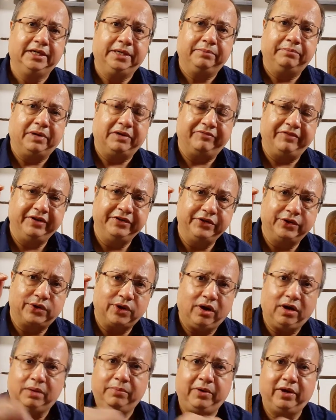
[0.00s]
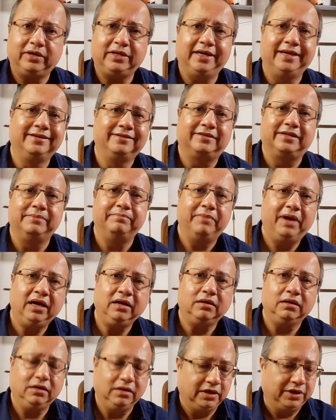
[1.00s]
But when you talk about
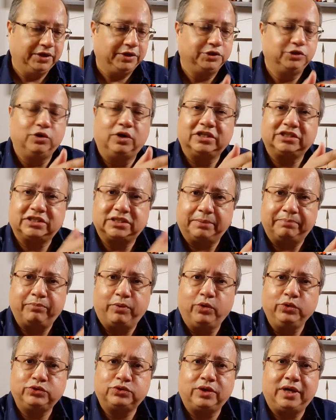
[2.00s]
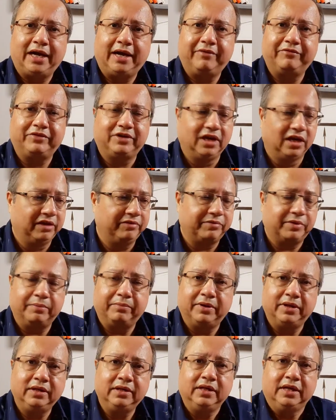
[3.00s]
incremental, you are supposed to have
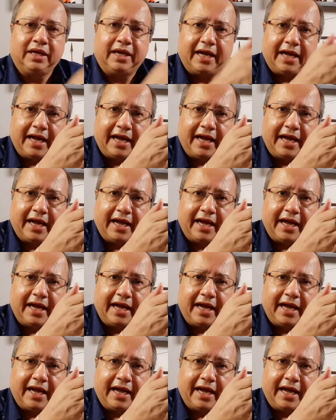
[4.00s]
deliverable